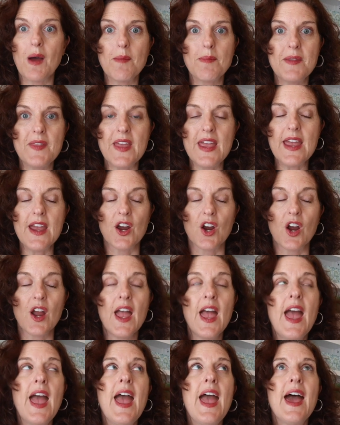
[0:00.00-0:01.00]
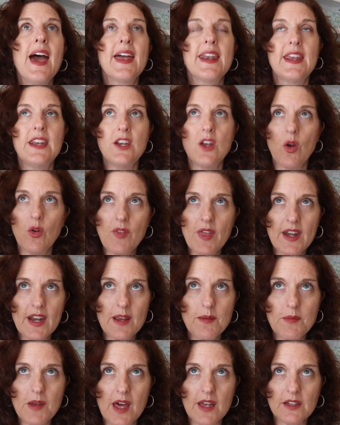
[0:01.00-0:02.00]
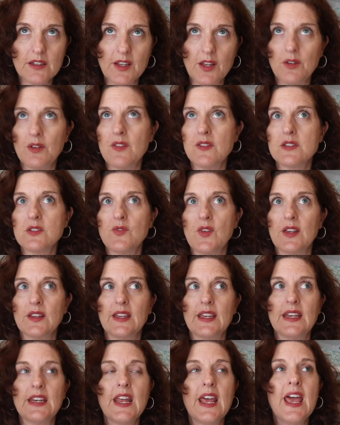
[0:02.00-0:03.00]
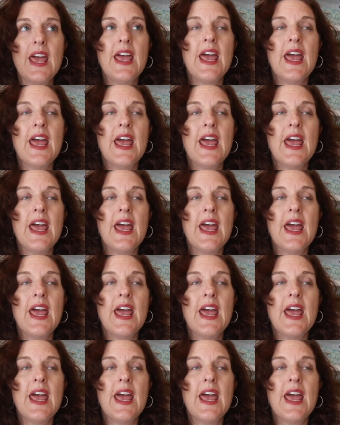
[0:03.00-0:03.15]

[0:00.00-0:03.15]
up in the air. And I know that I'm not alone in this feeling.